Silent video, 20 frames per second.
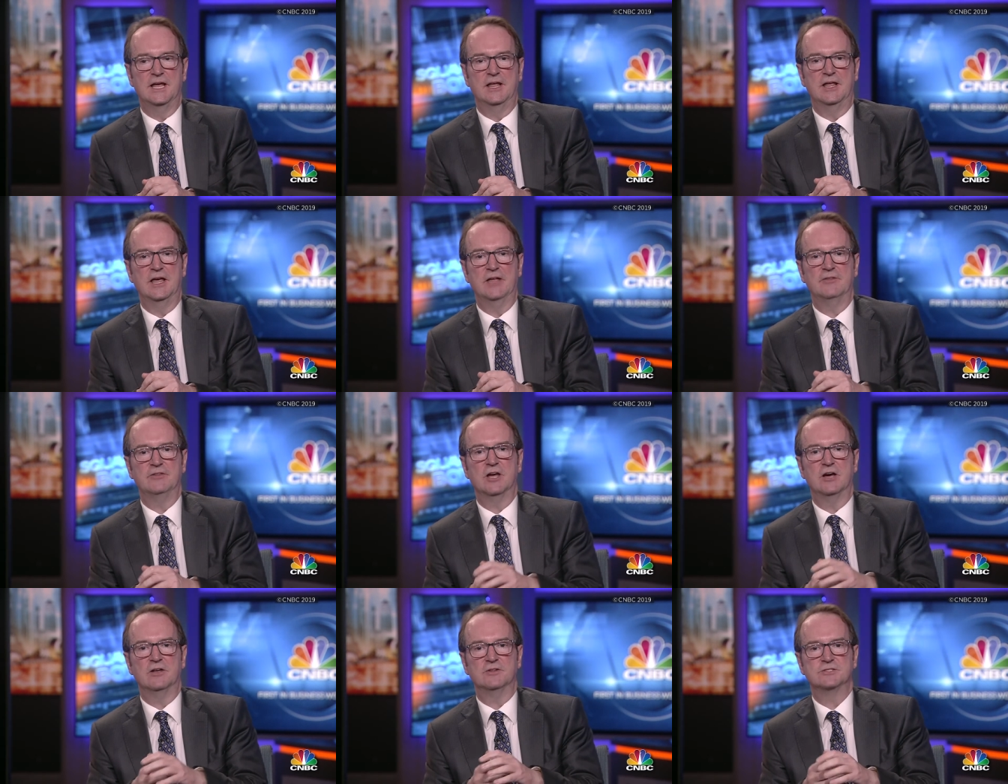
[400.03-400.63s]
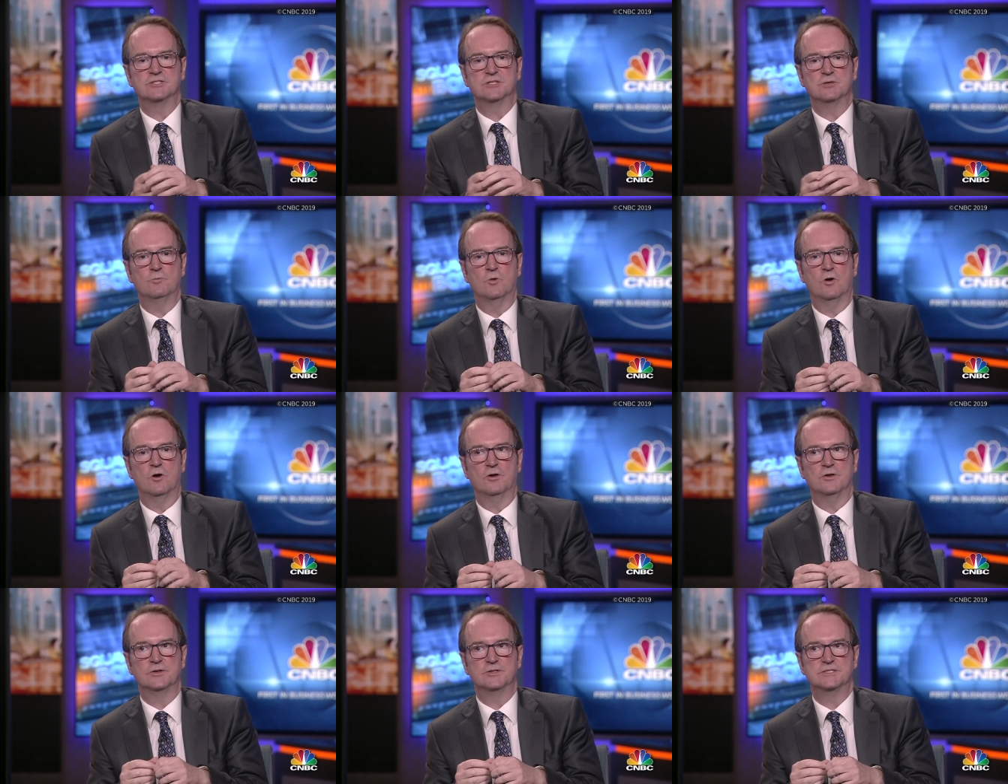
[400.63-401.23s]
the answer
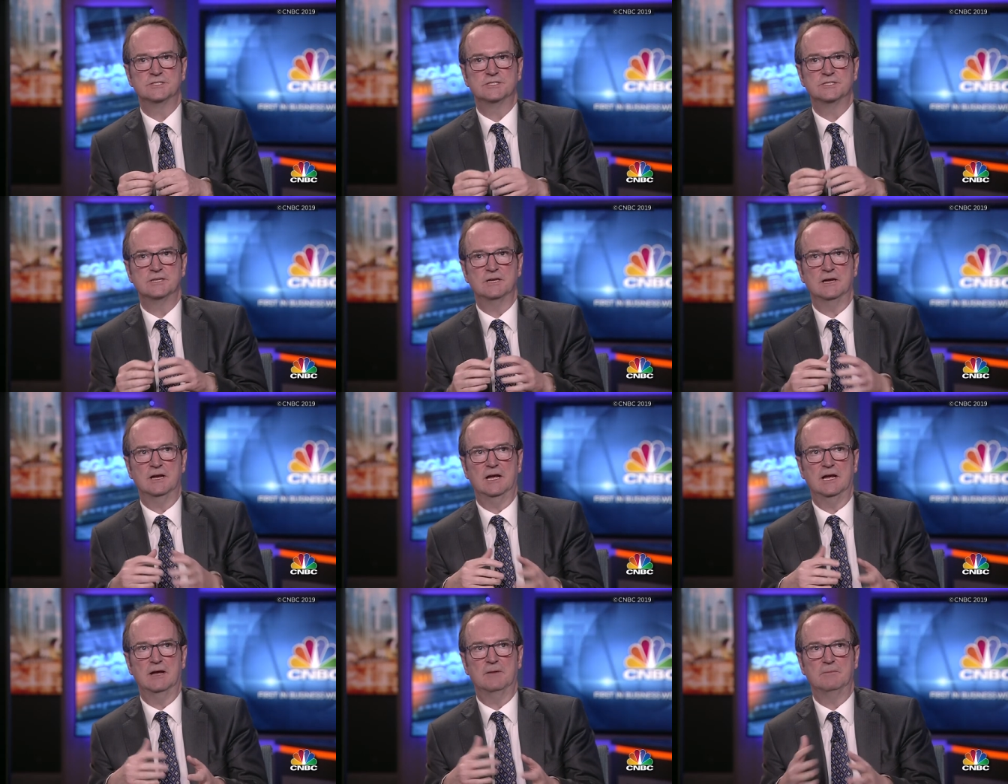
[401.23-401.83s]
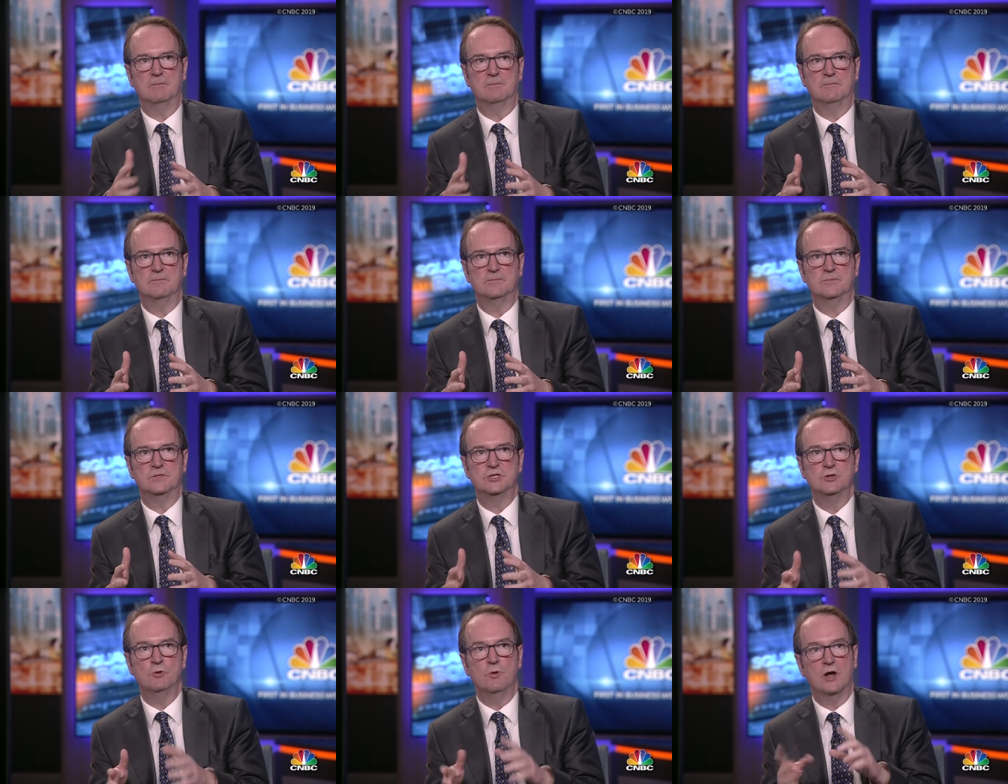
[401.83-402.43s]
was about
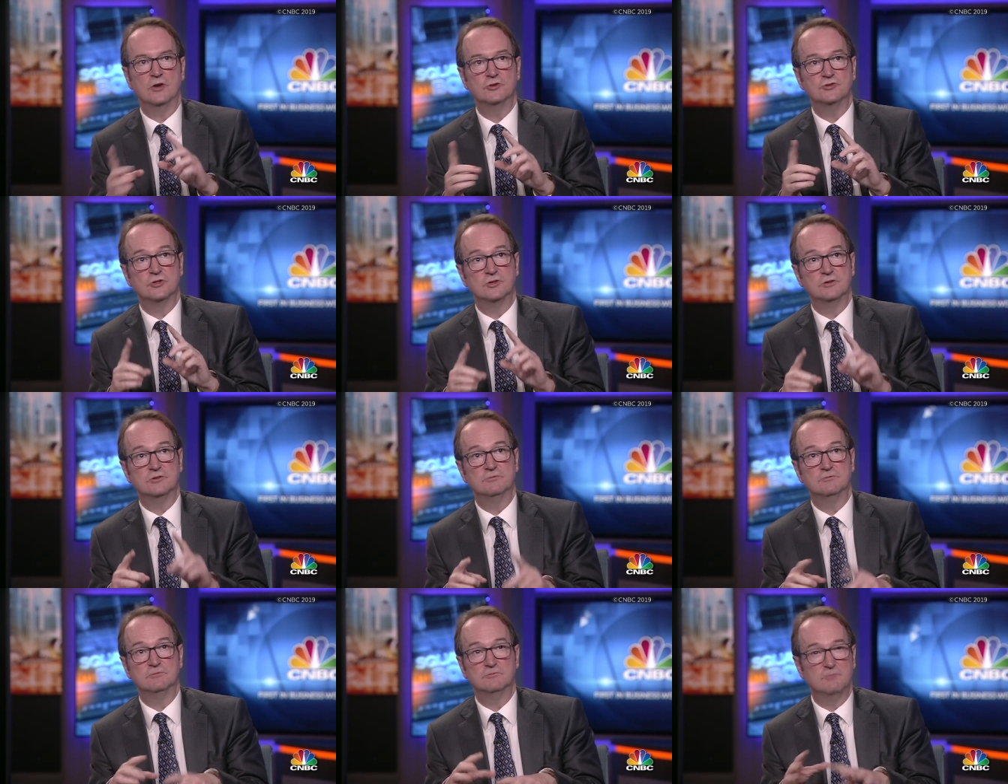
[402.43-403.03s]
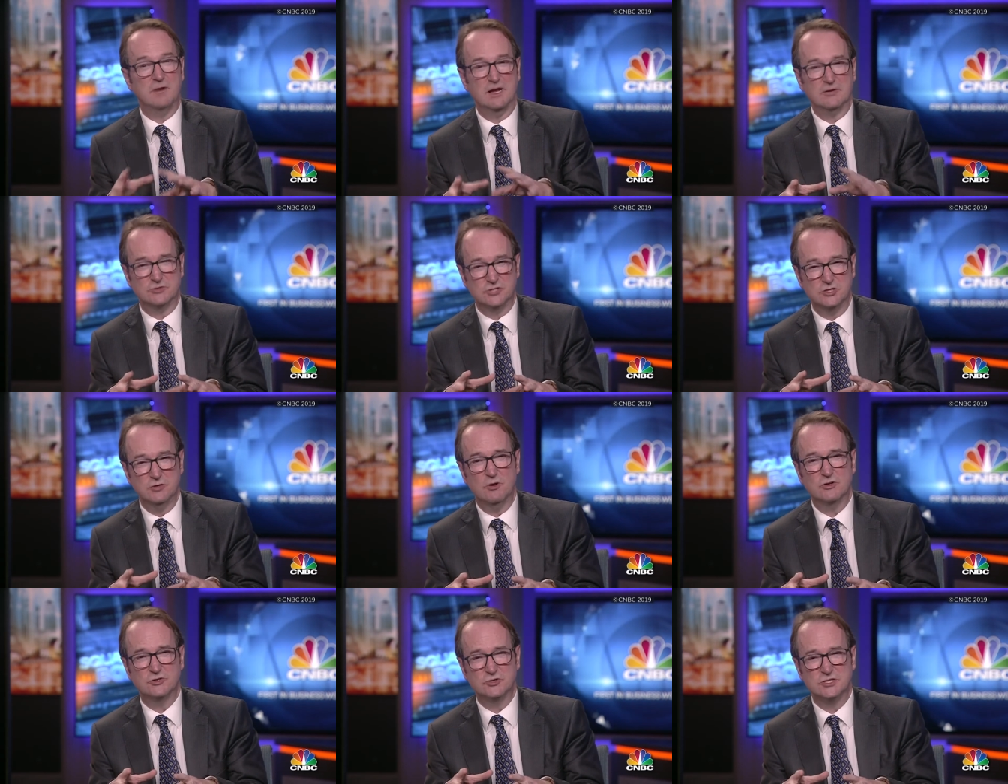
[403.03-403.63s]

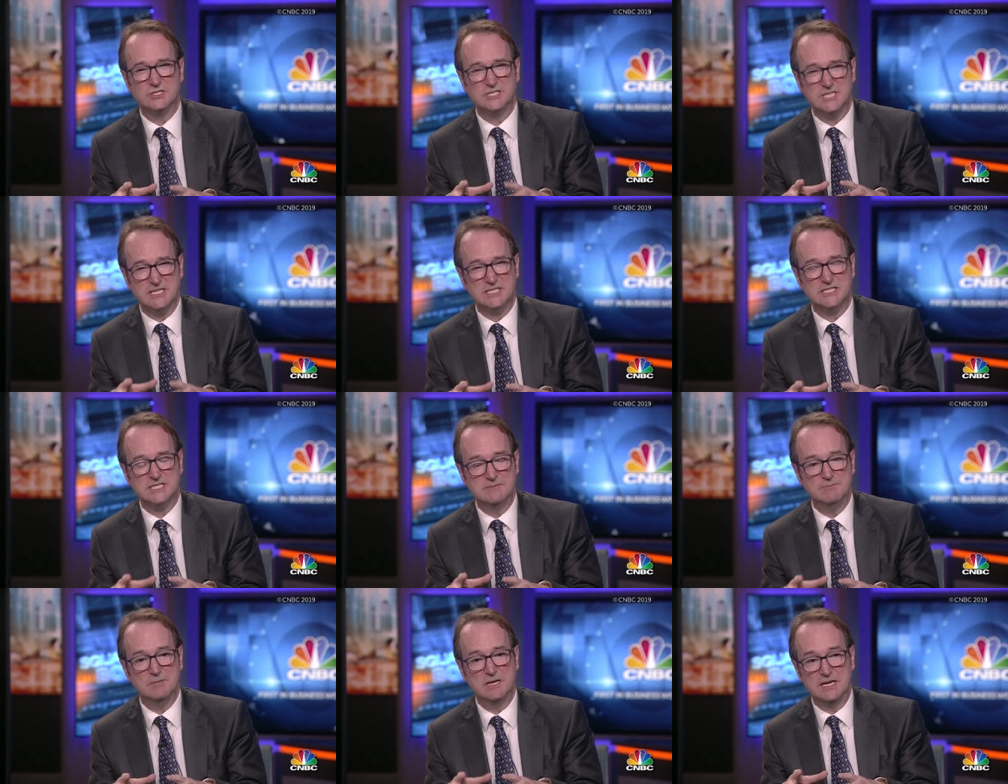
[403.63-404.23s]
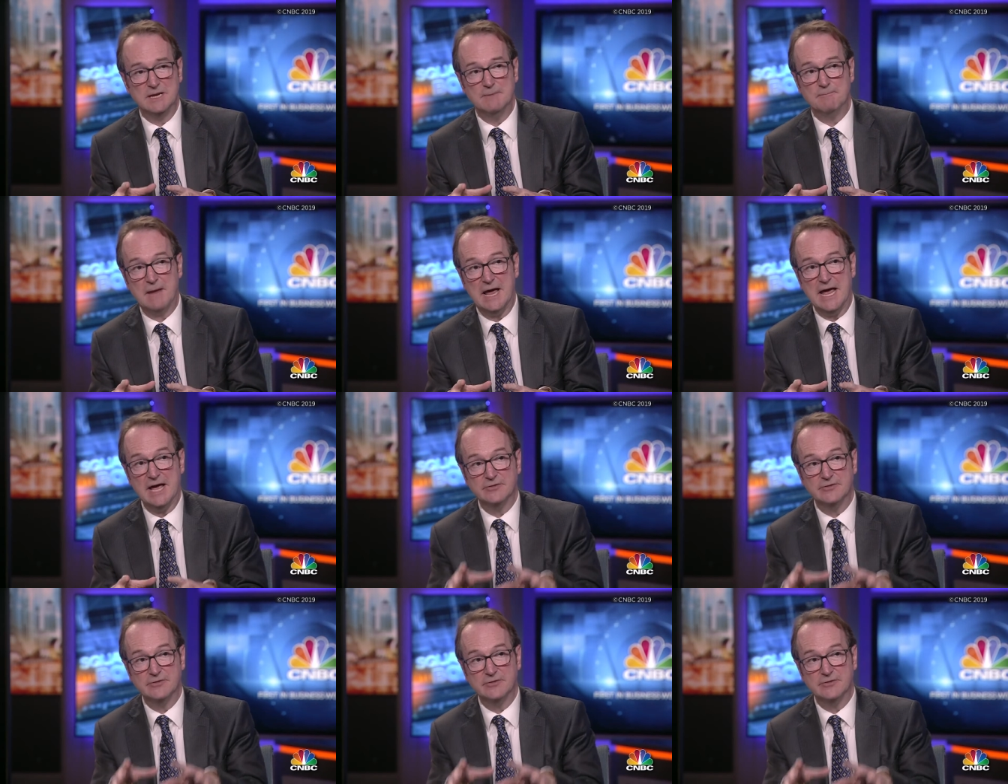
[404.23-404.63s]
£260 million